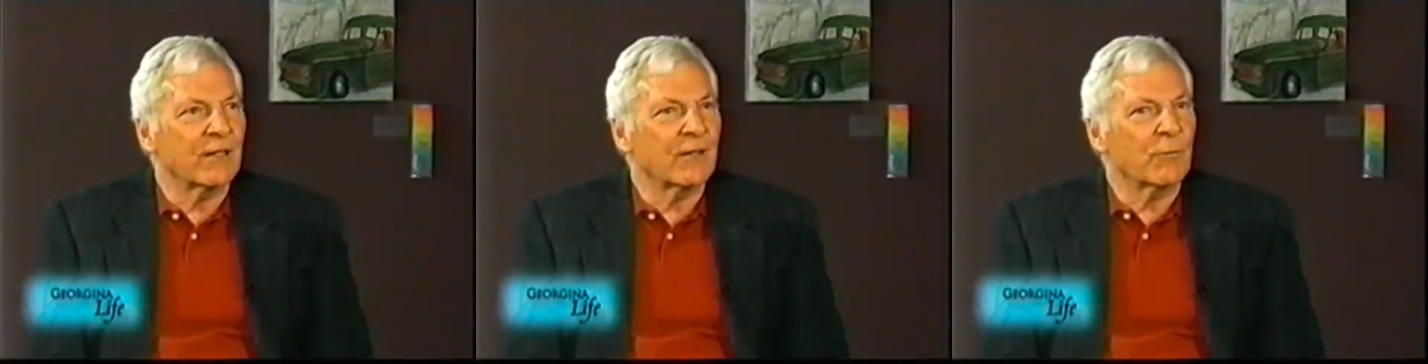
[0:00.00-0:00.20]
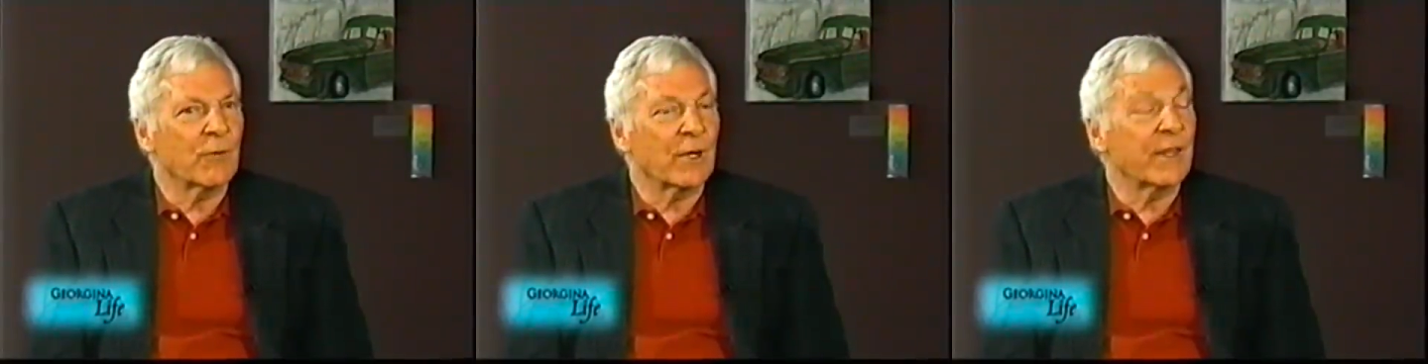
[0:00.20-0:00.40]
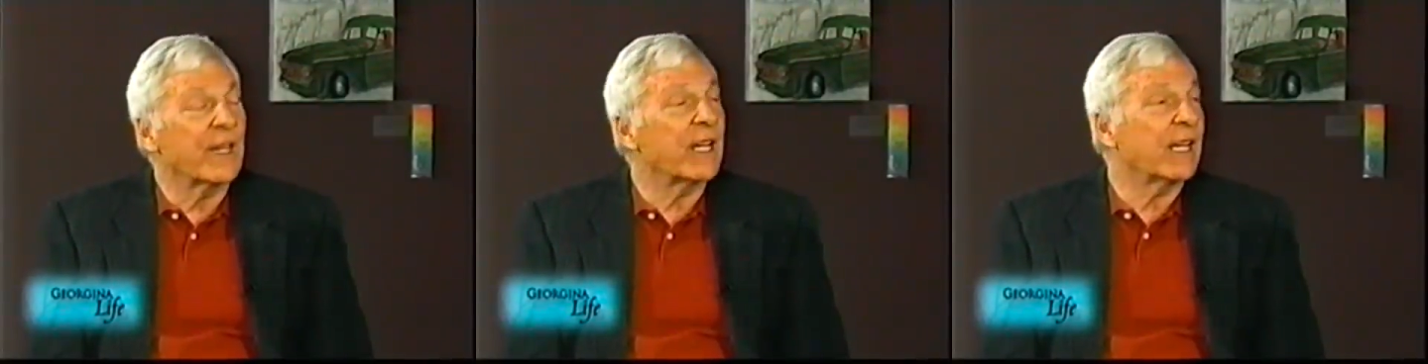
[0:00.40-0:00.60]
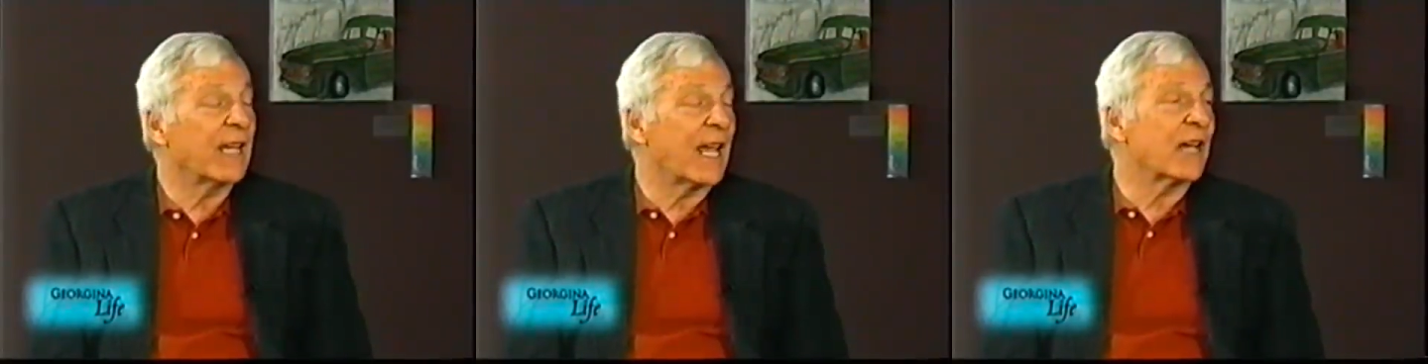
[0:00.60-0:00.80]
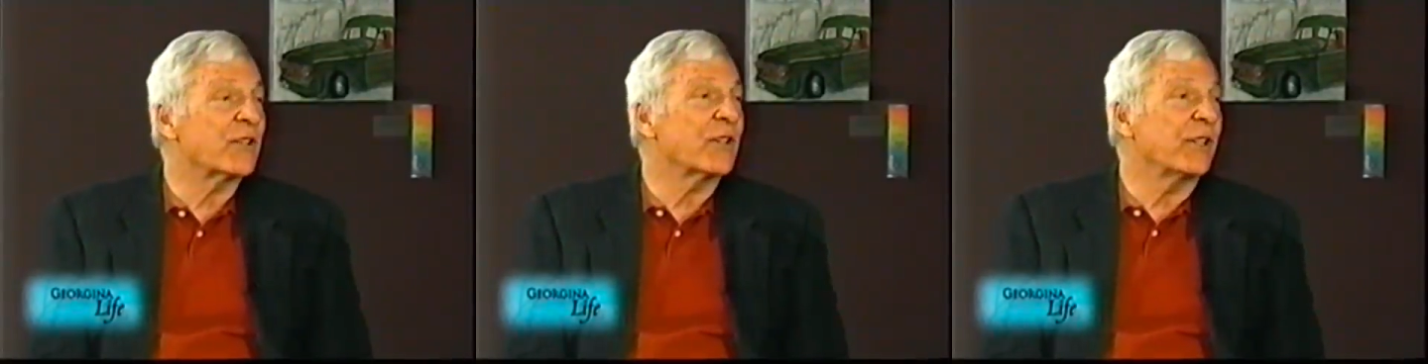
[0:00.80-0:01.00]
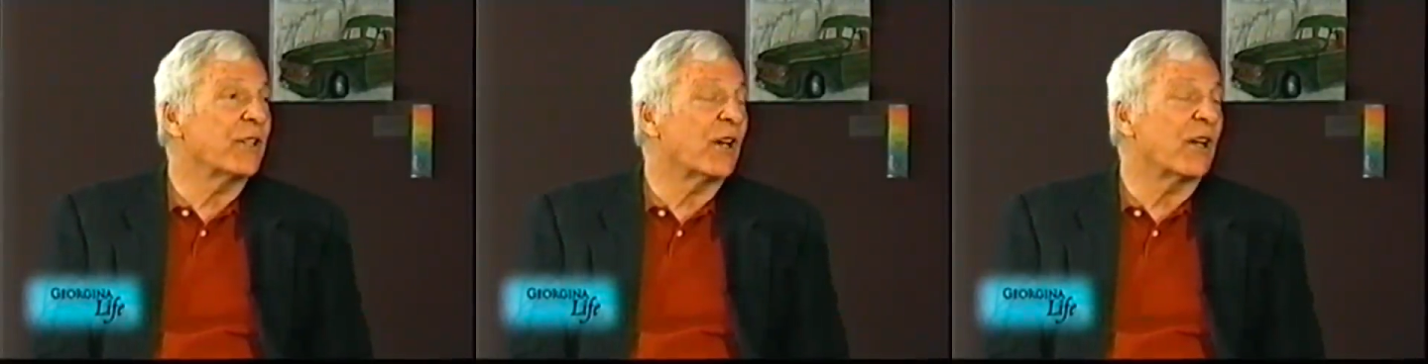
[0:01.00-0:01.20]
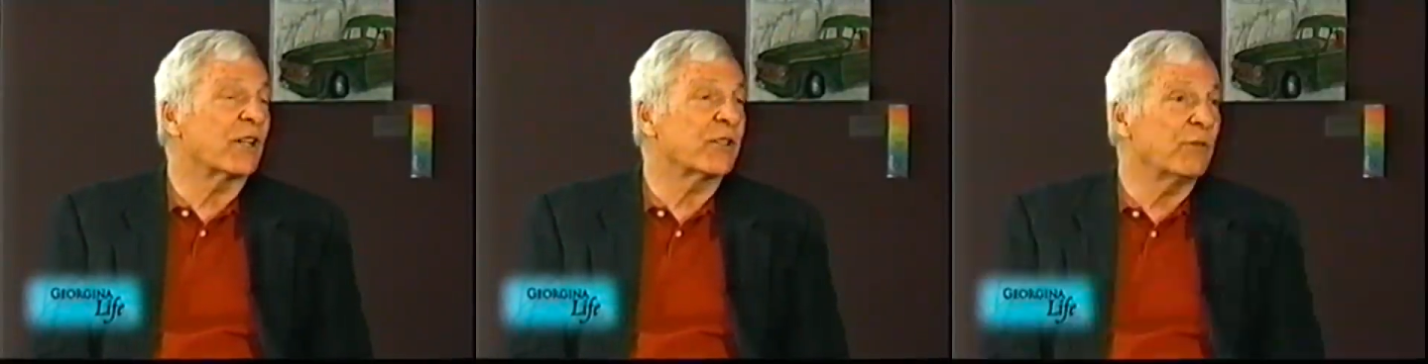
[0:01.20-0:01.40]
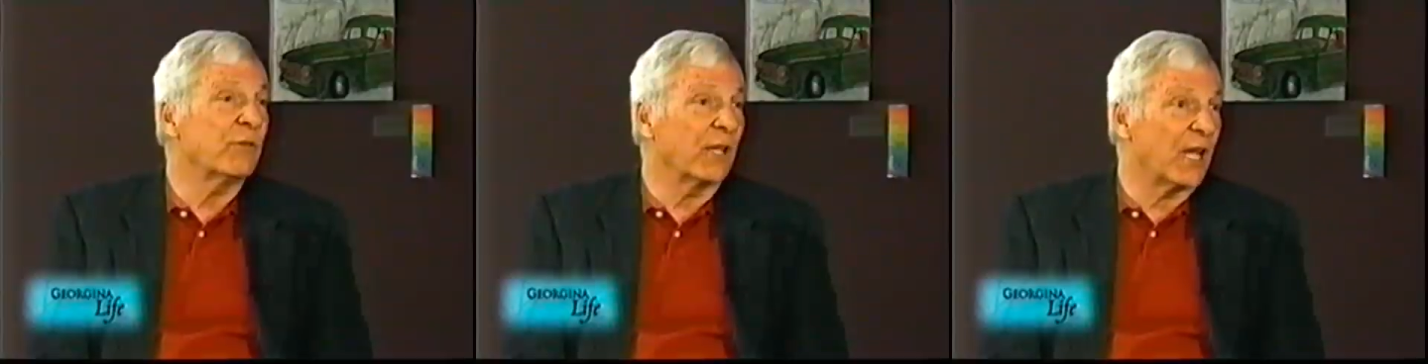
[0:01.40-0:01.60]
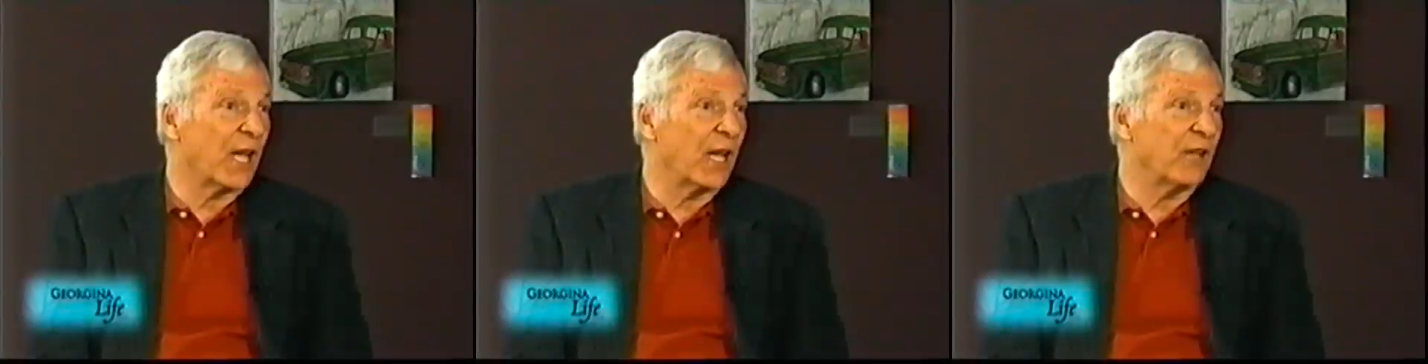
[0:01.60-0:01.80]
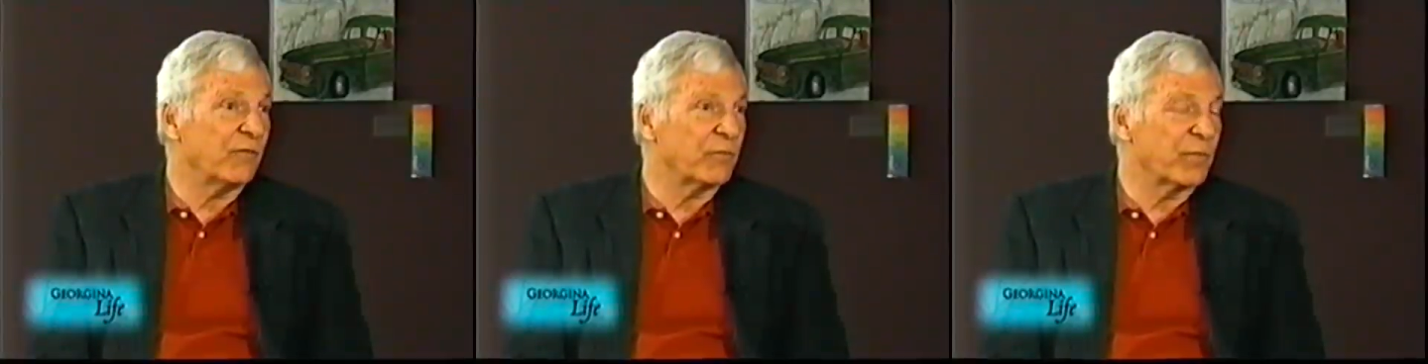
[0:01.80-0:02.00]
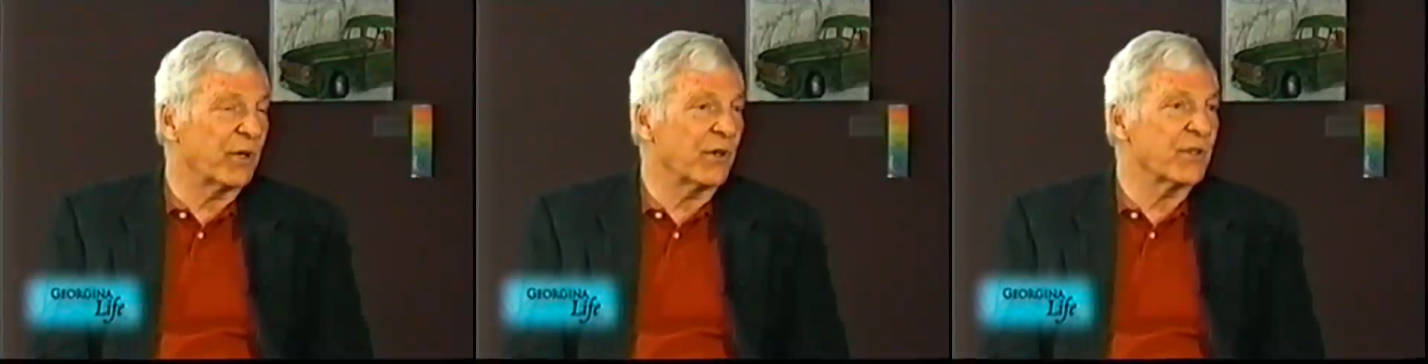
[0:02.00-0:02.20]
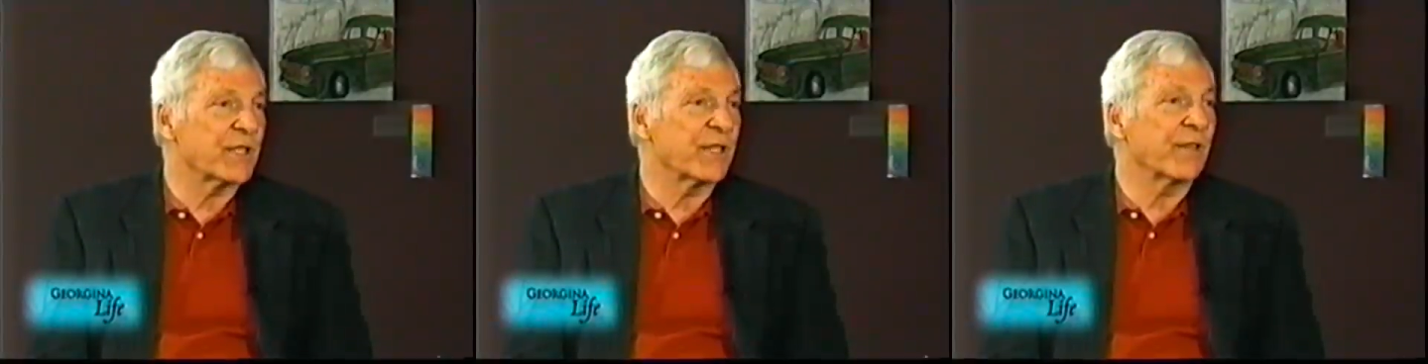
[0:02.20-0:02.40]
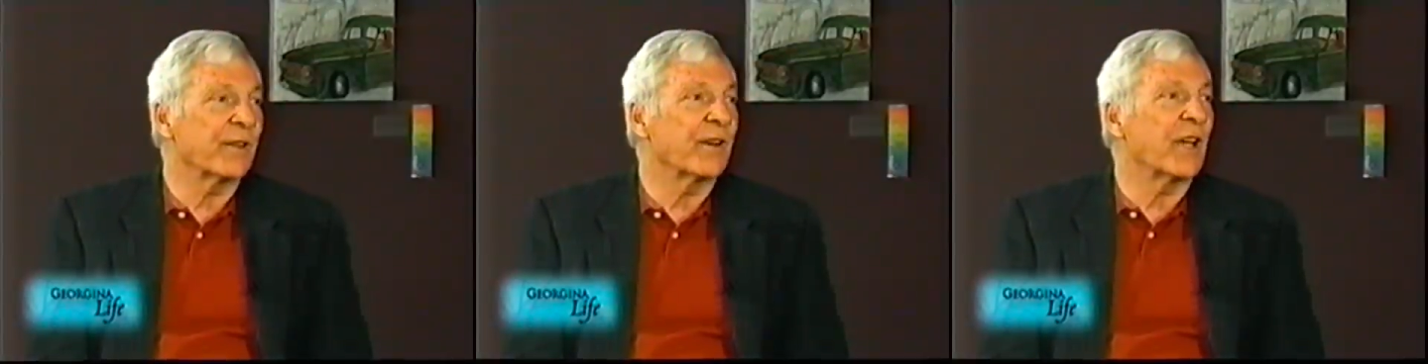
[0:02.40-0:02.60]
there where they can actually talk to a live person.